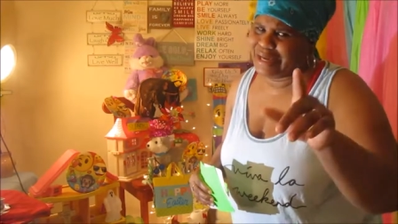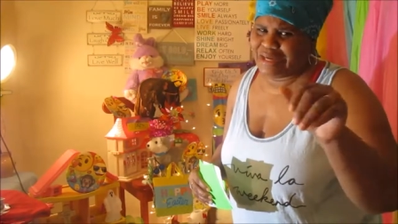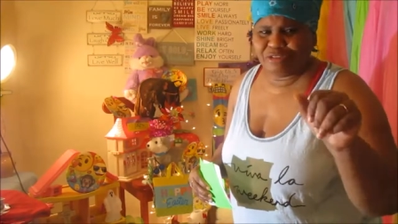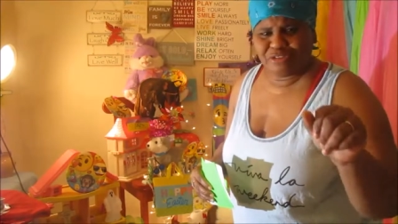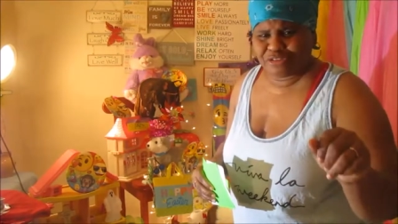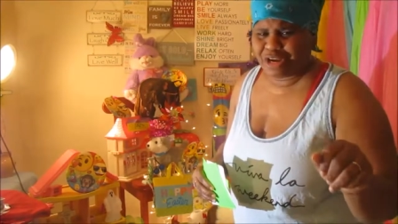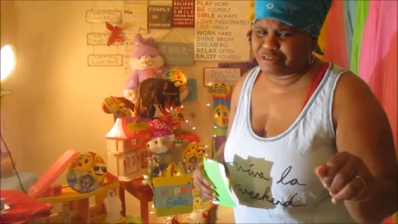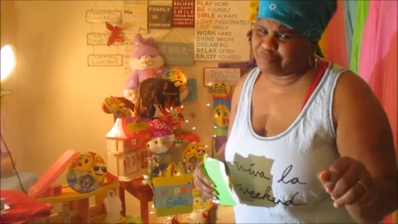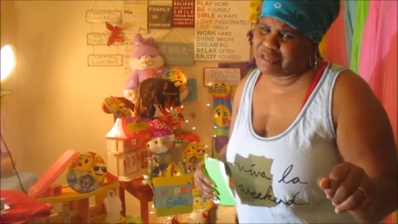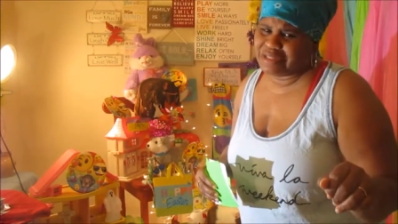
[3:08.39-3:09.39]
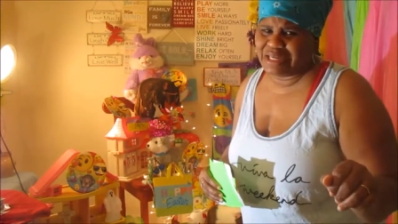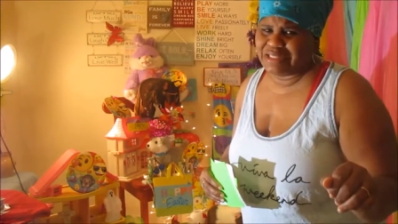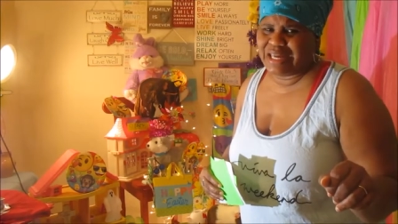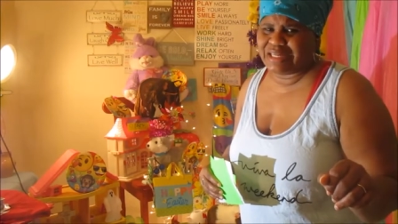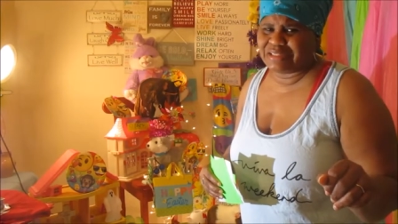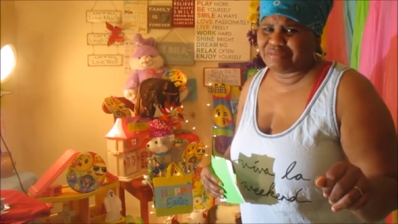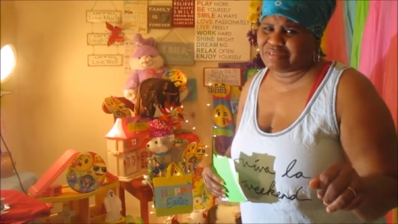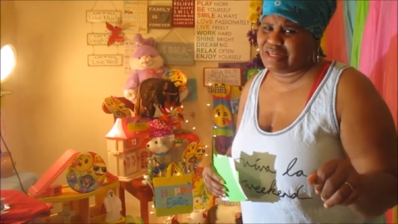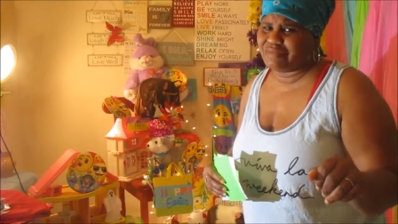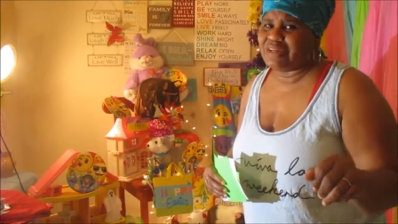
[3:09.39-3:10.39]
And you start speaking that negative
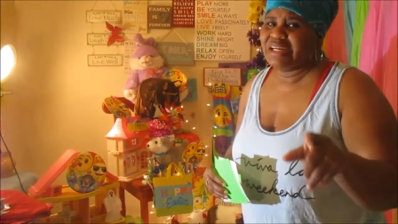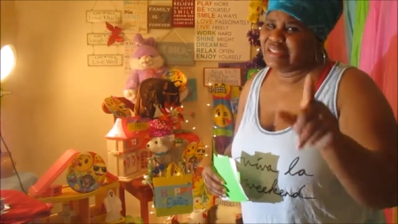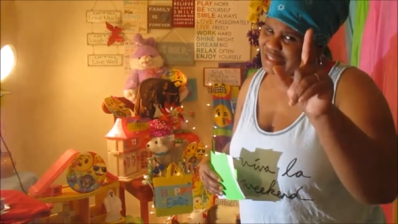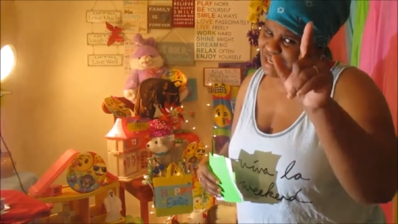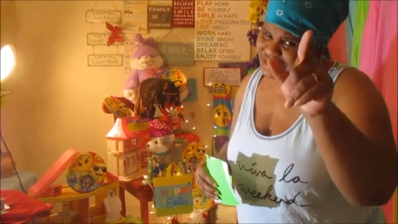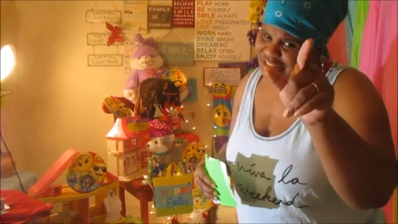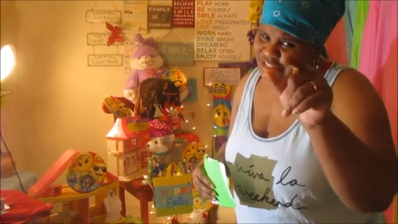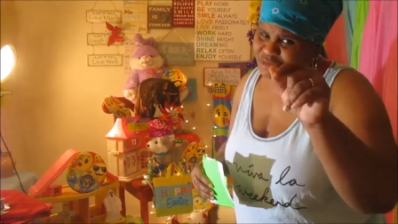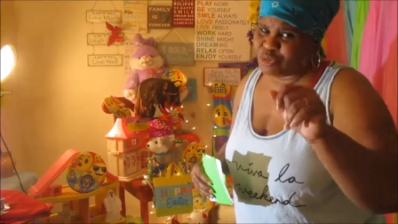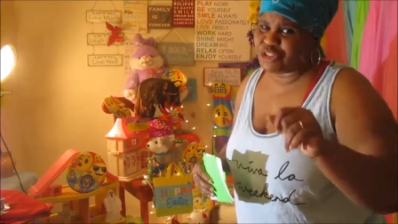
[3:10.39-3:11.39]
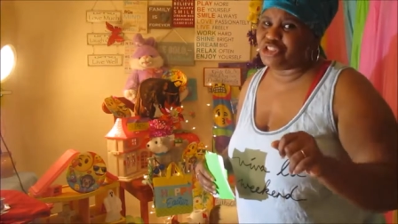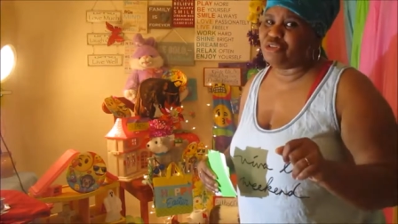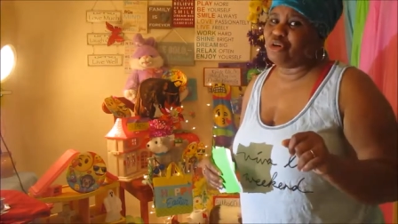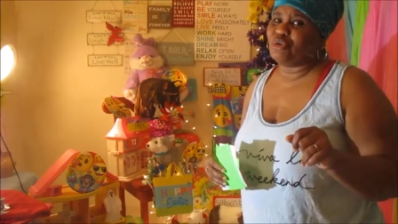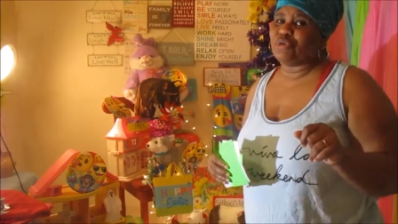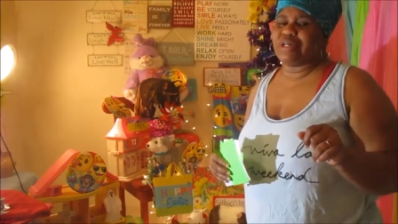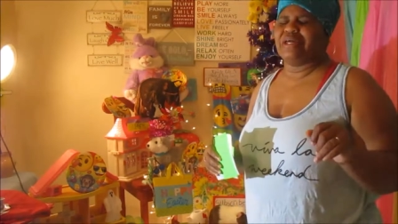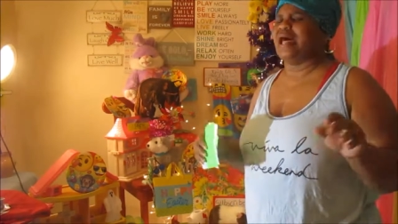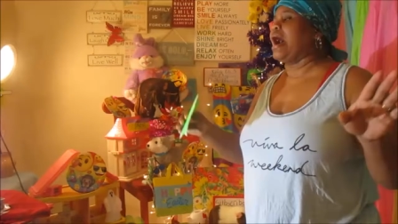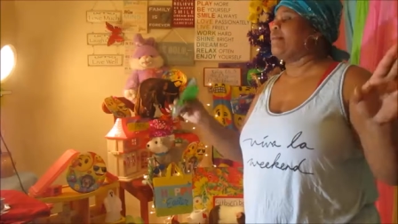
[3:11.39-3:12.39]
stuff, that's just what you gonna
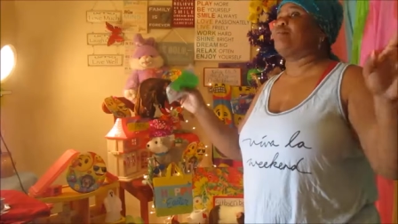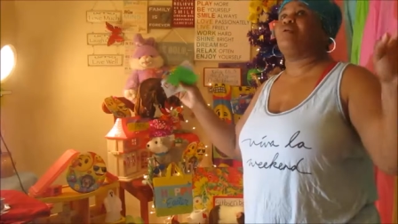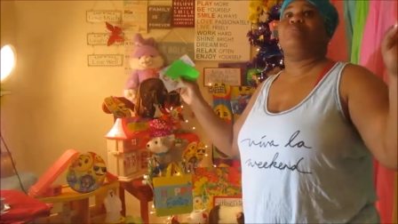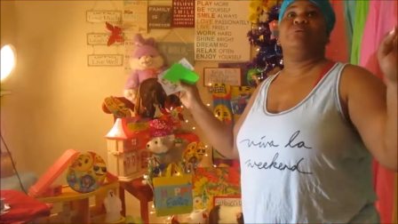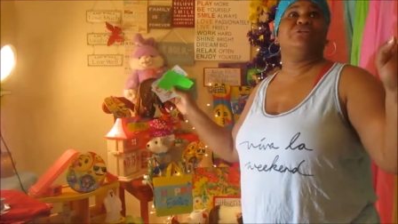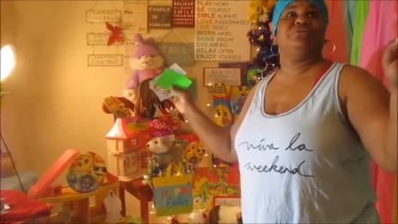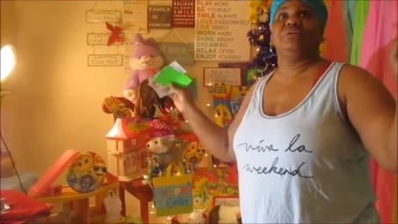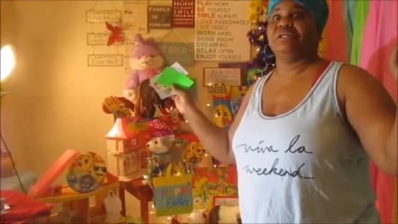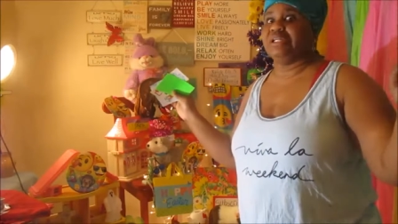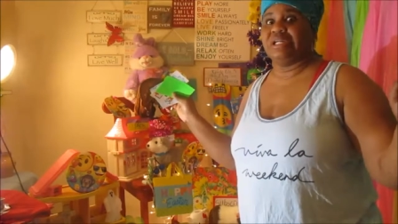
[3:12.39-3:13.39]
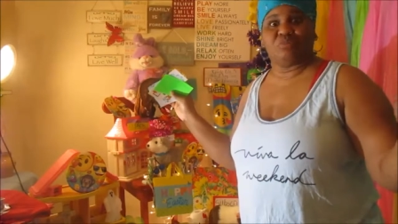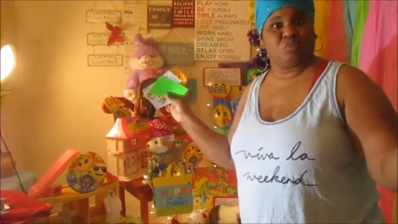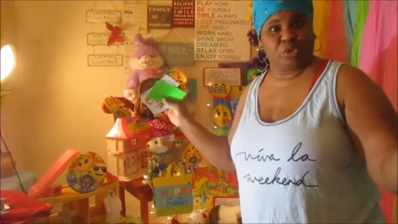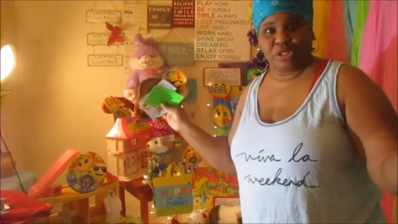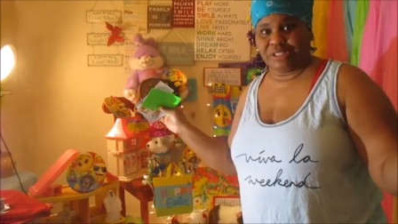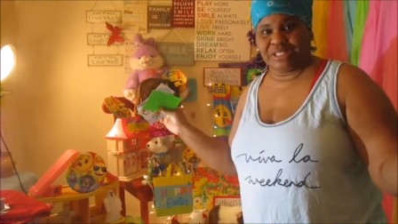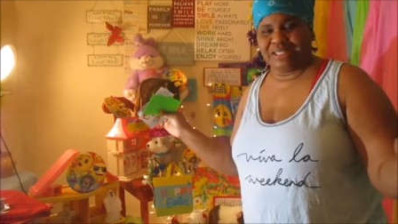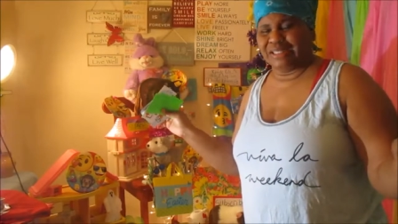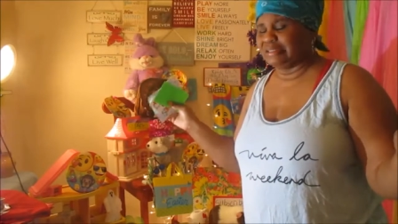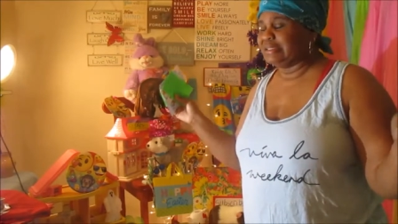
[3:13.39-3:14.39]
get. I promise you, it, it
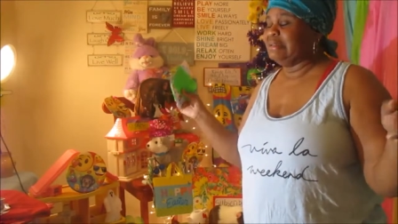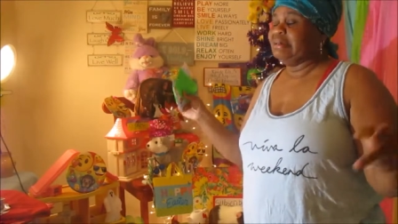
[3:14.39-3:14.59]
really is.